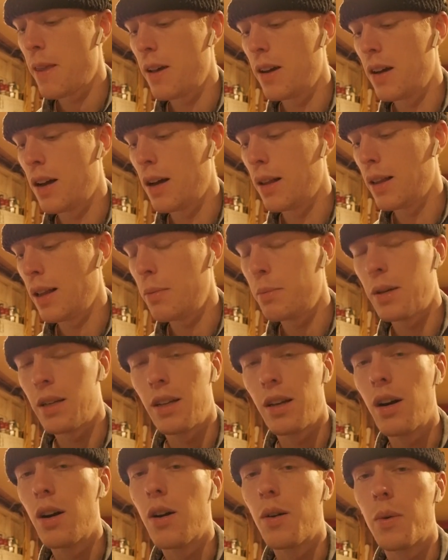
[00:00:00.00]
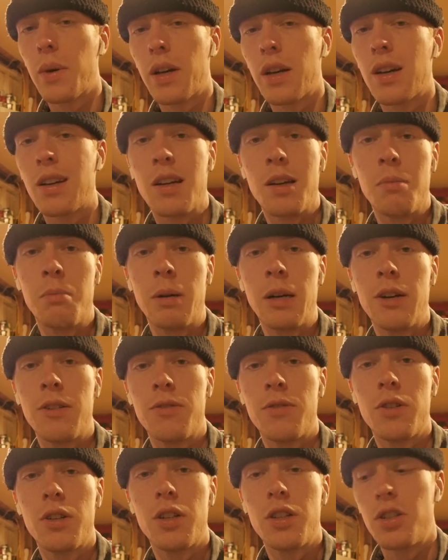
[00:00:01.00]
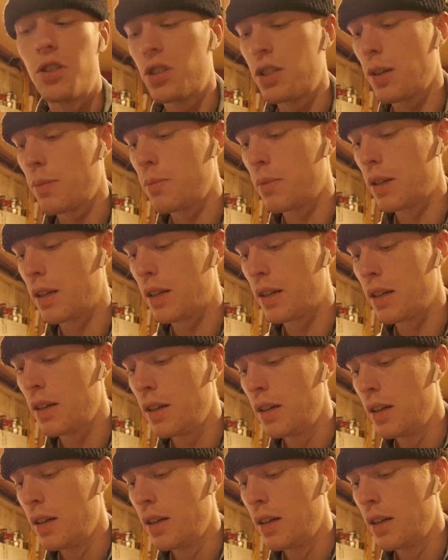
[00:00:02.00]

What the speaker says: Let me know. We can compare footage or something.